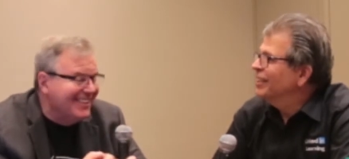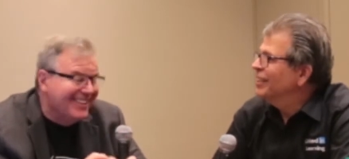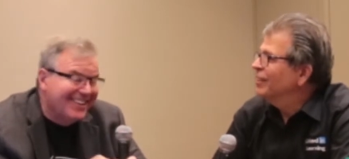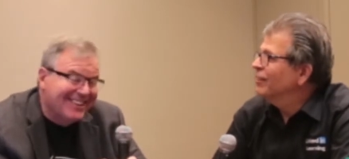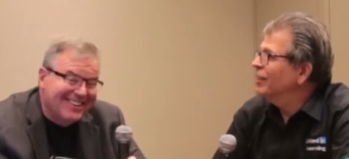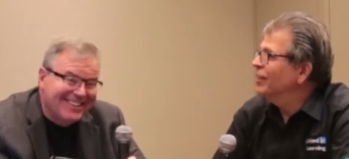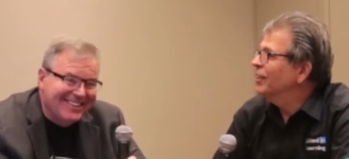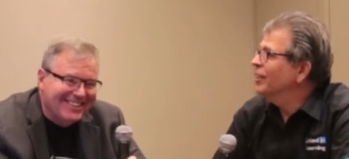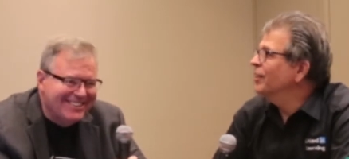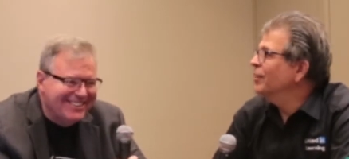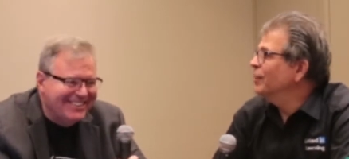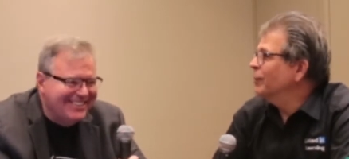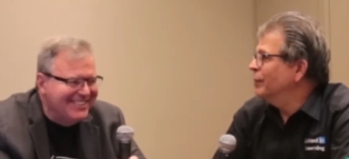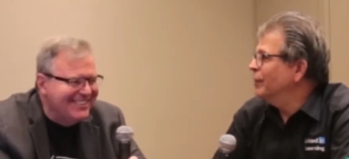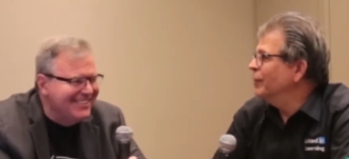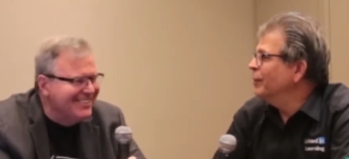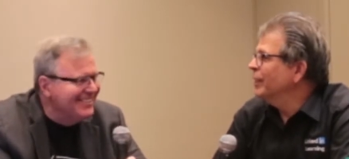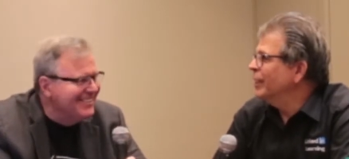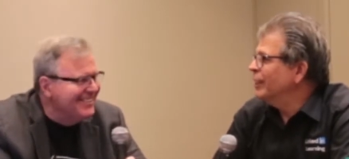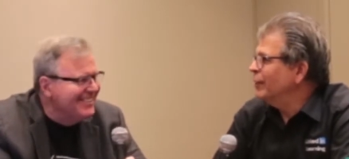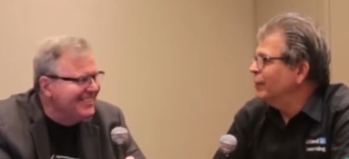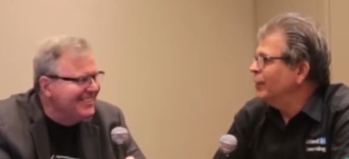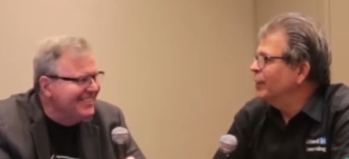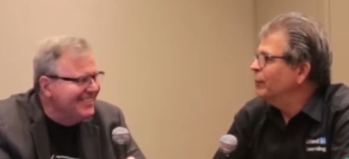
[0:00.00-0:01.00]
Speaker 1: yeah. Well, you'll be
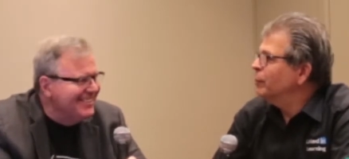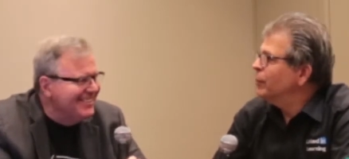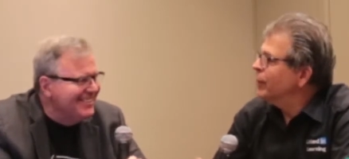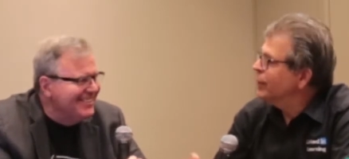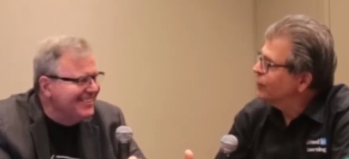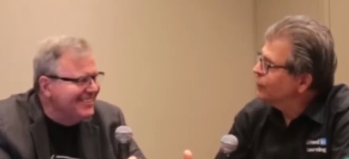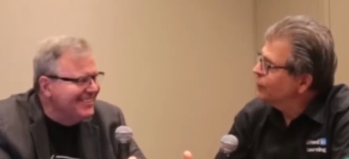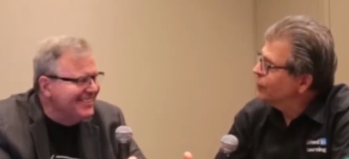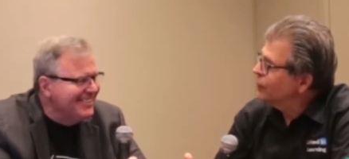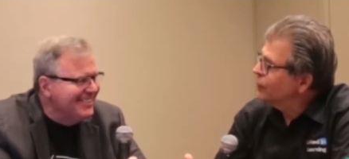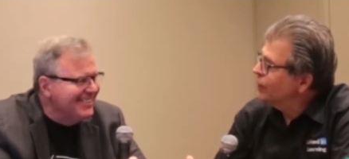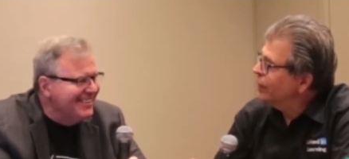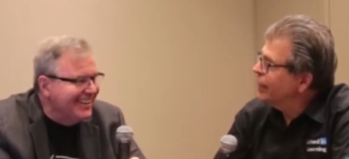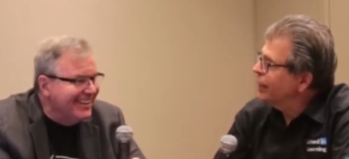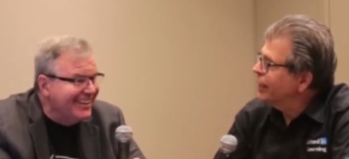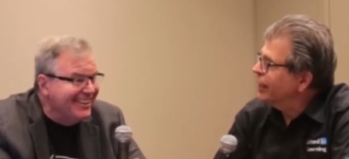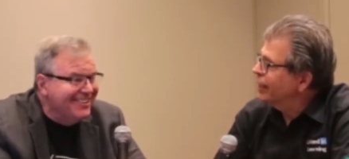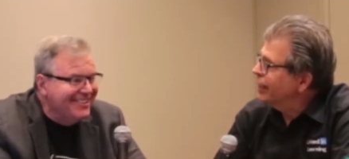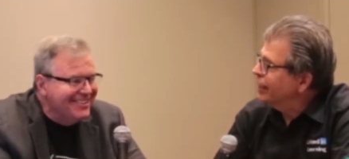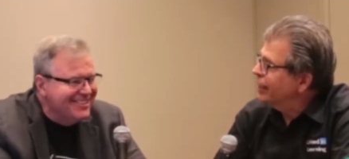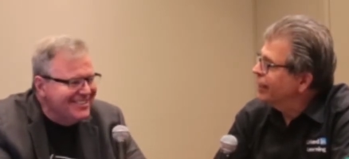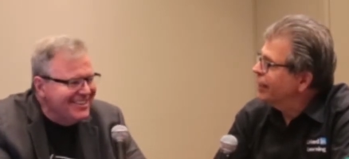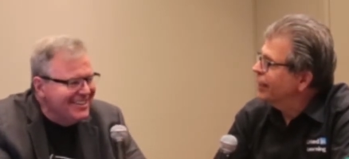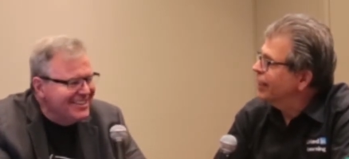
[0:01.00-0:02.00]
really impressed with try.net. I know,
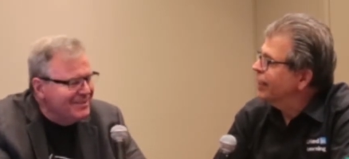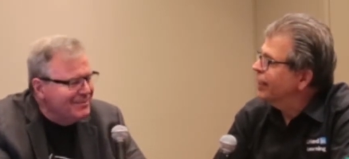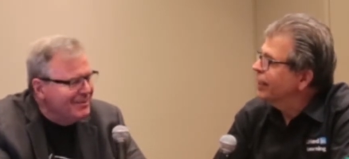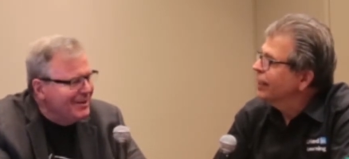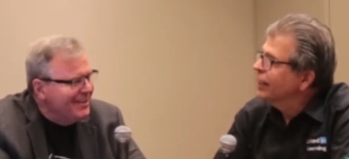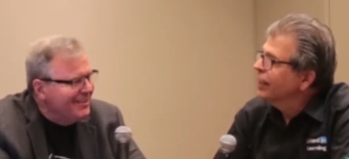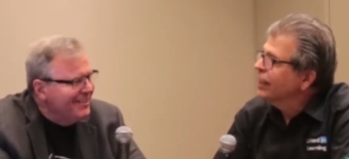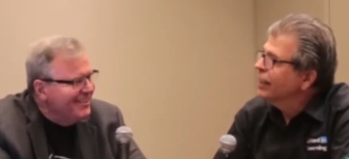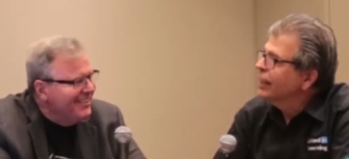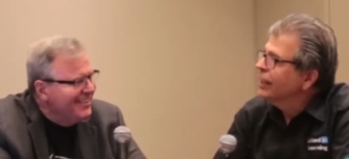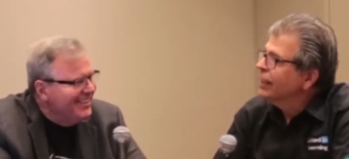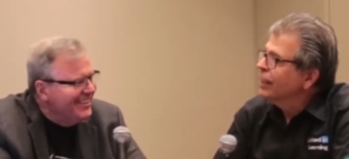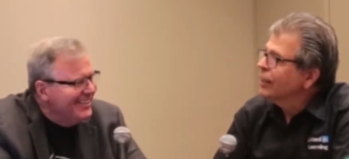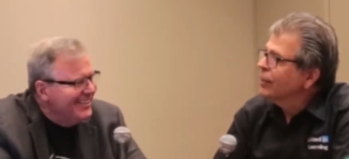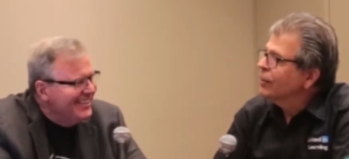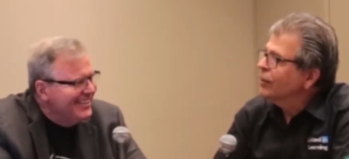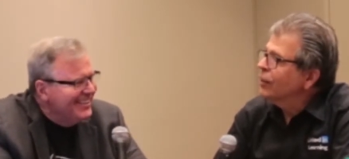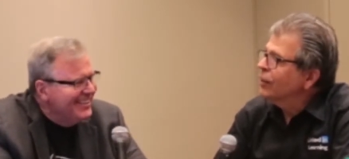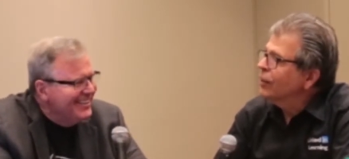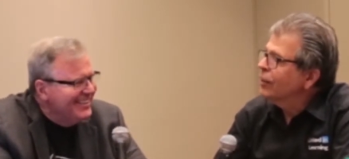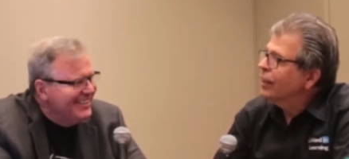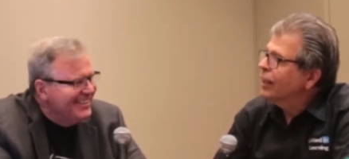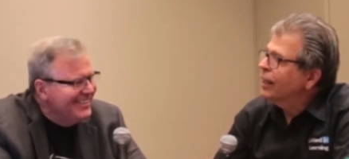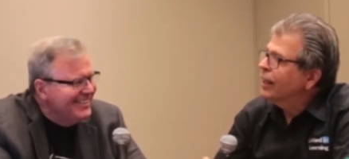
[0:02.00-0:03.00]
that sounds then. better. So
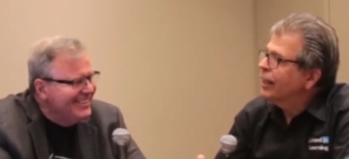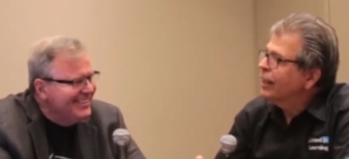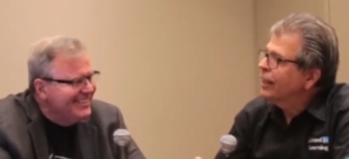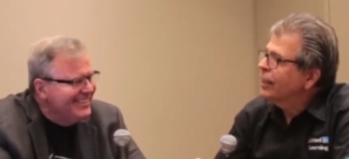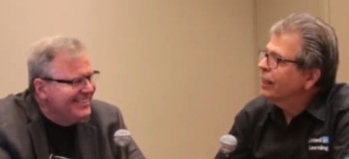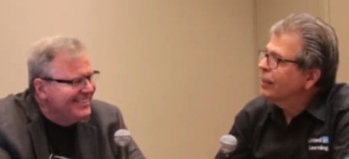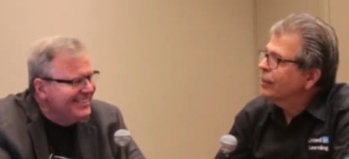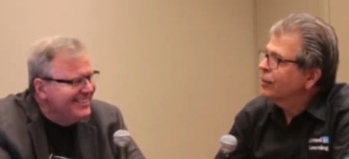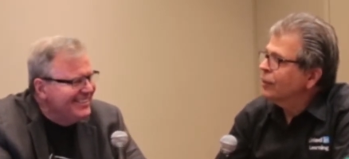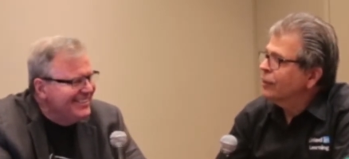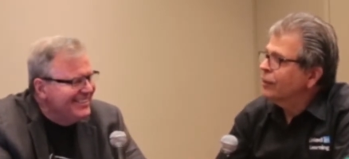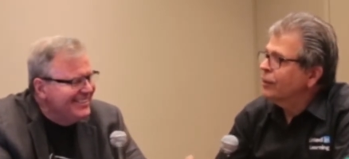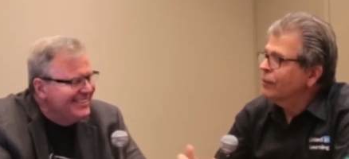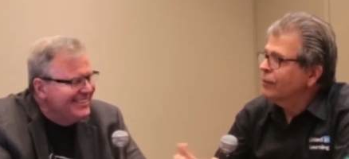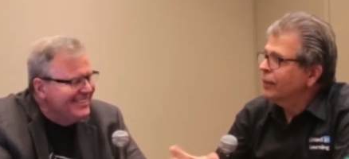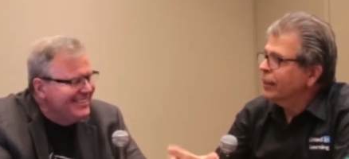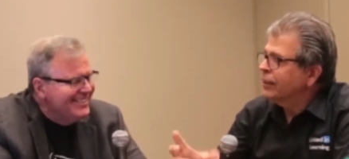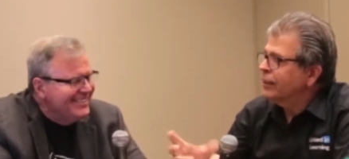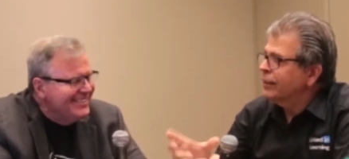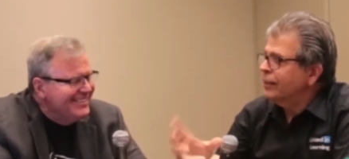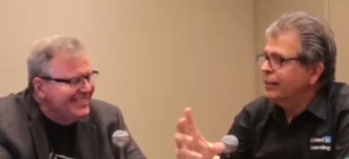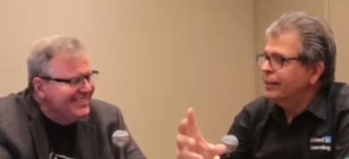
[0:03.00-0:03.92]
the idea, so you've got the